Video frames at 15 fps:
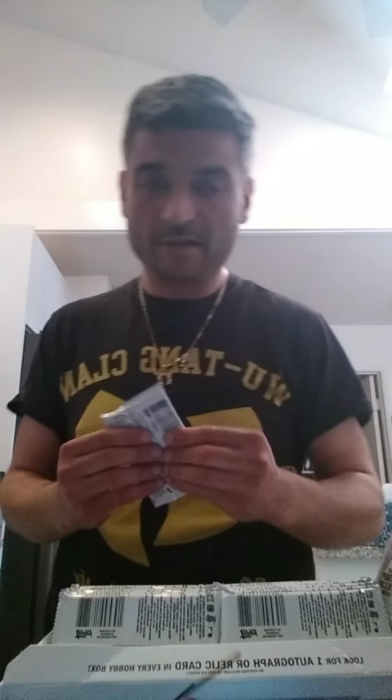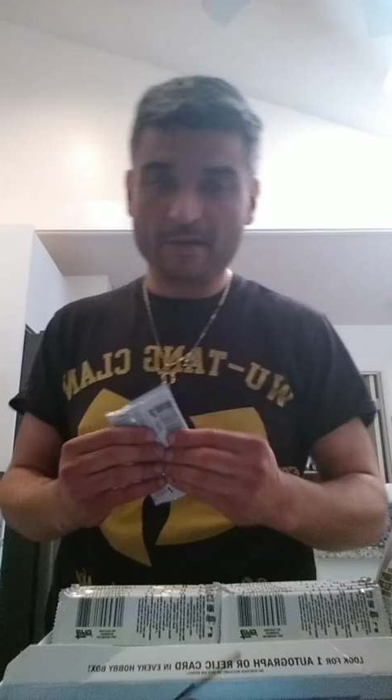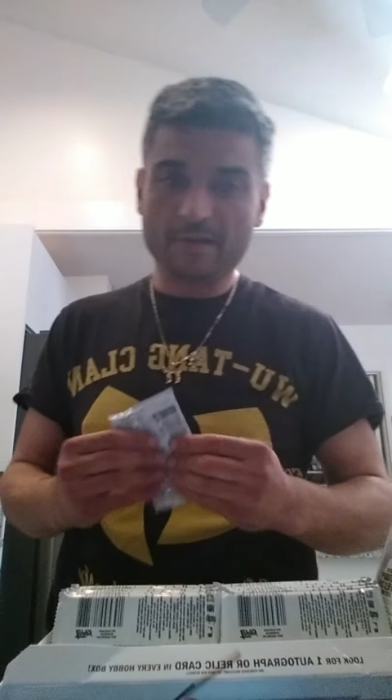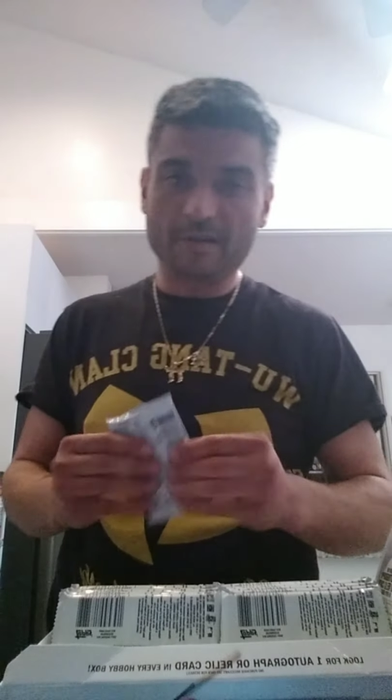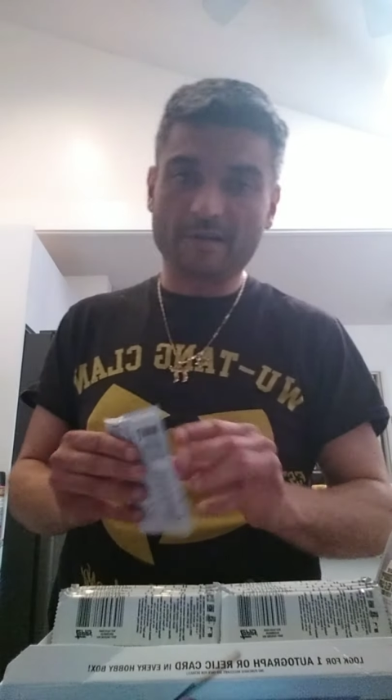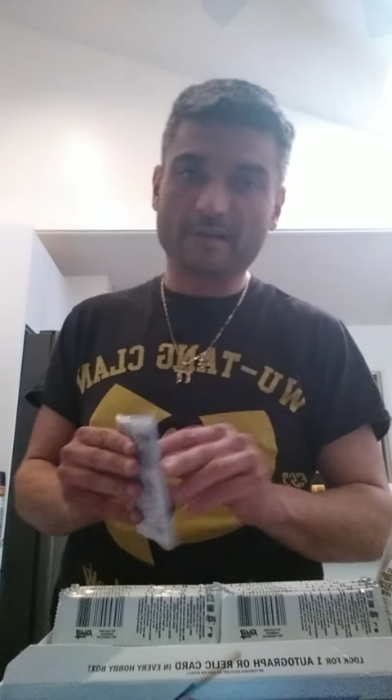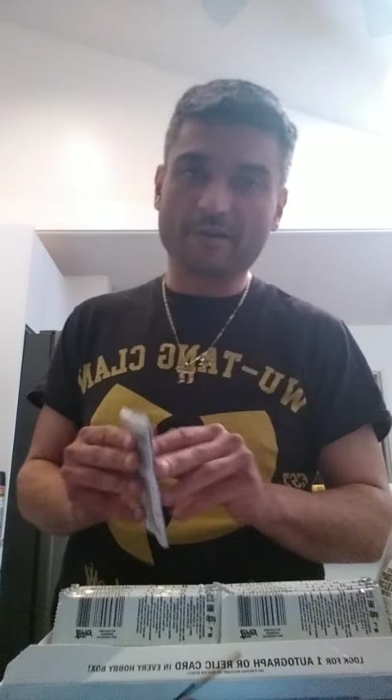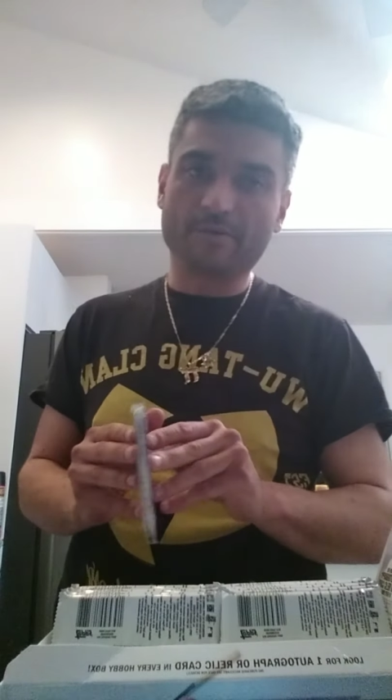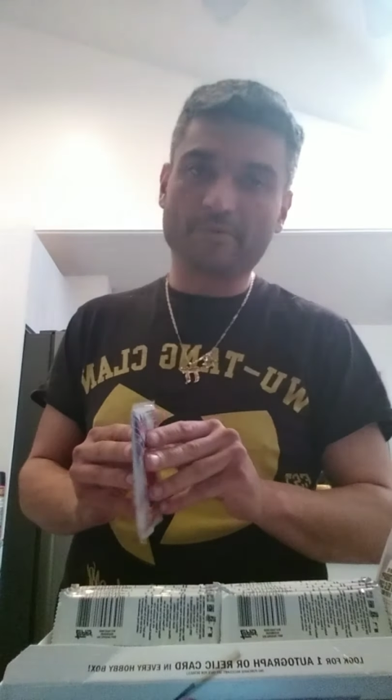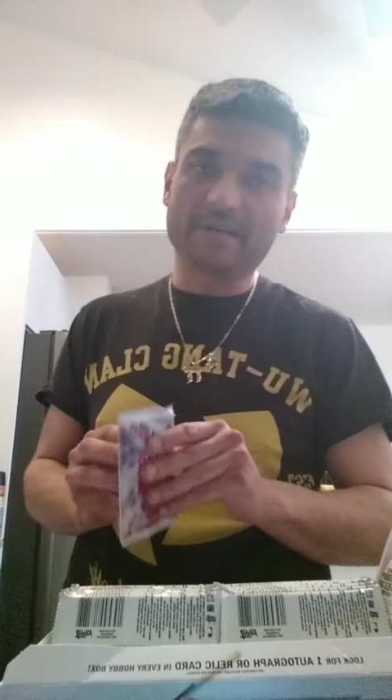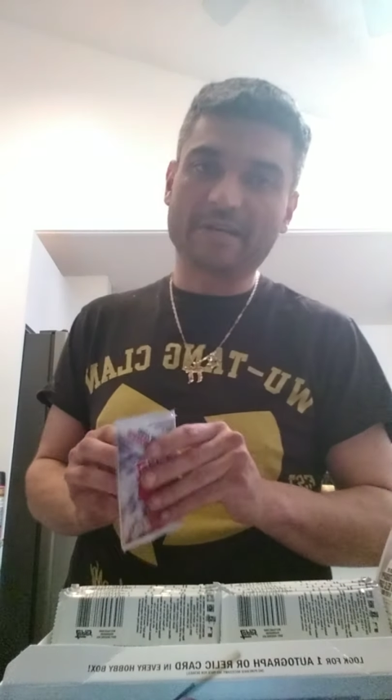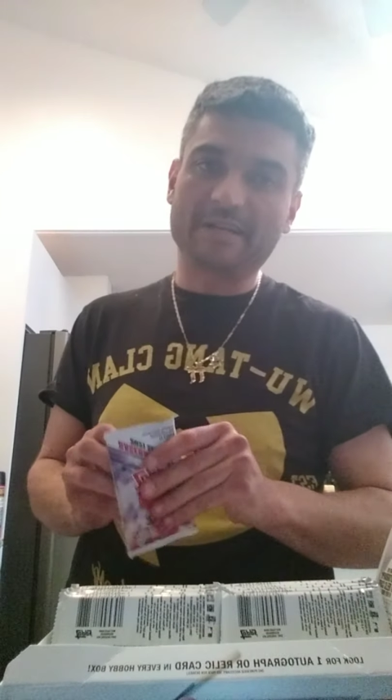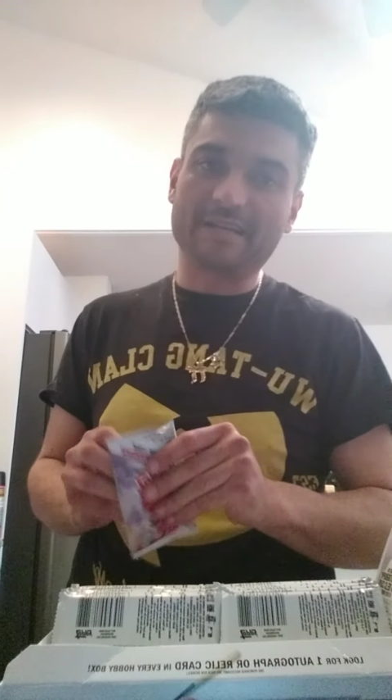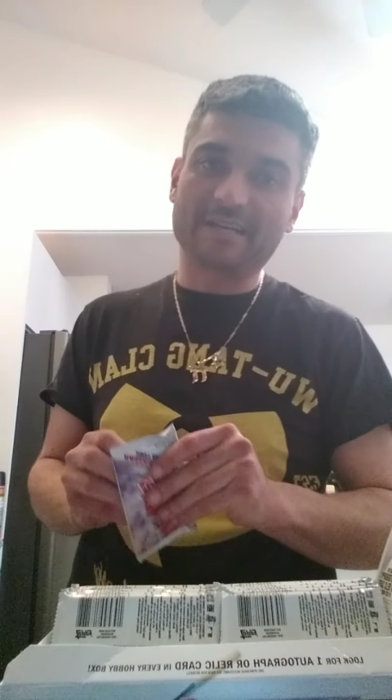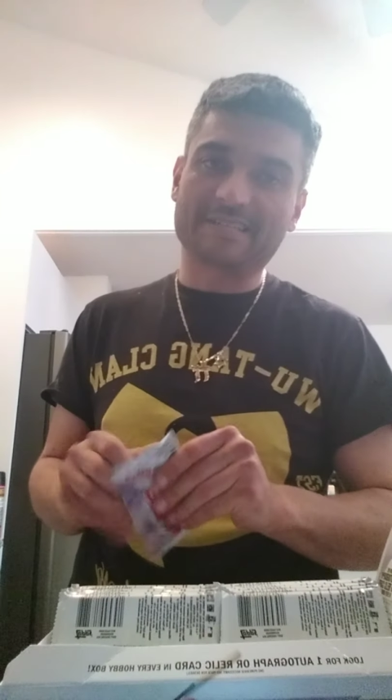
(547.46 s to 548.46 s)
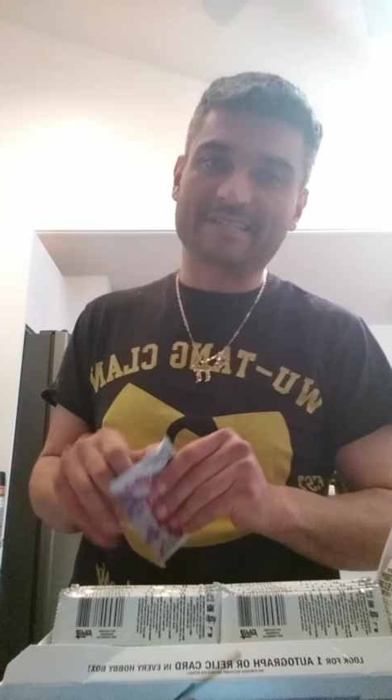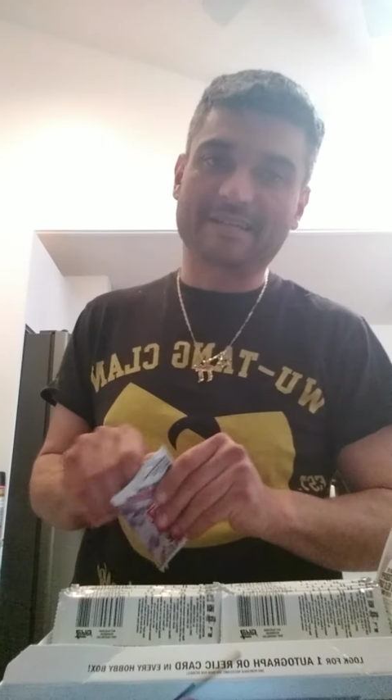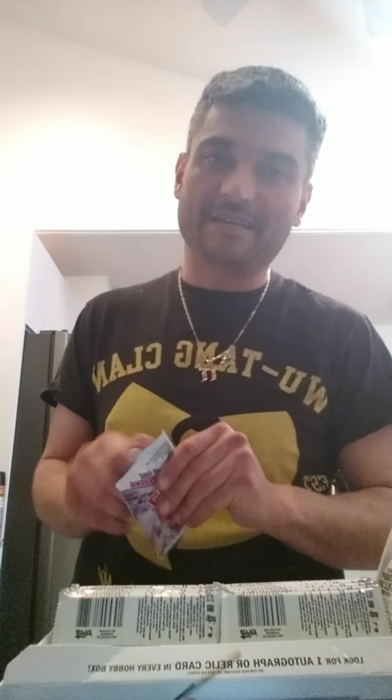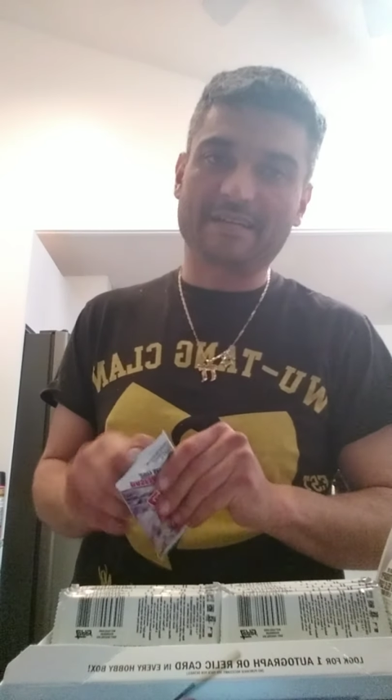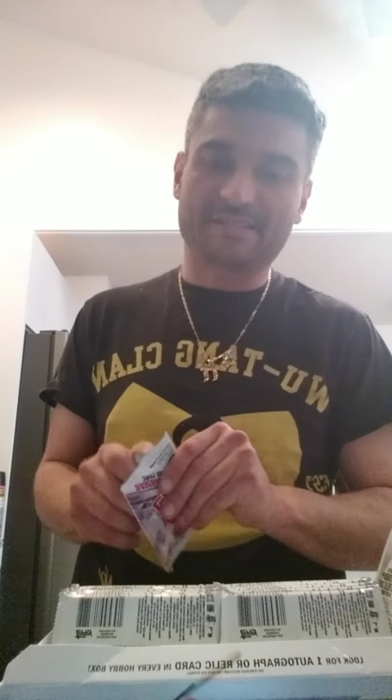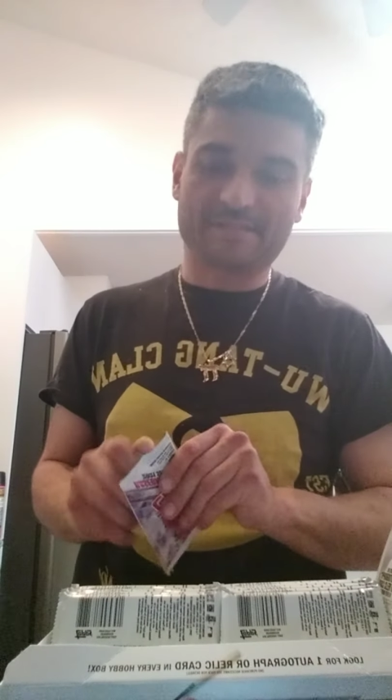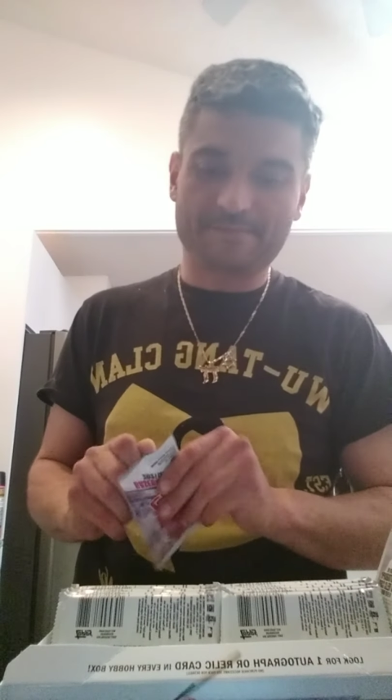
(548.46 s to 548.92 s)
All right, what we got next,
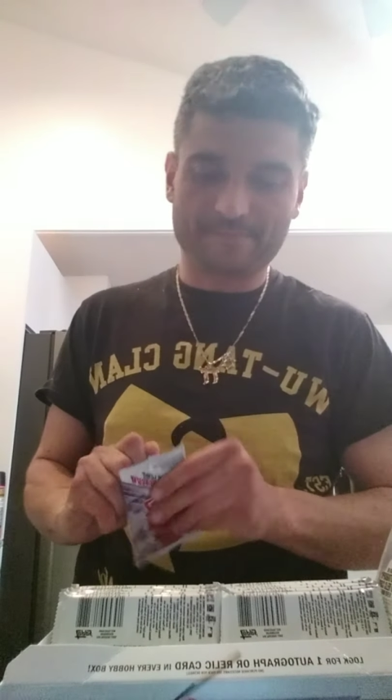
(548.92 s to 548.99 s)
guys?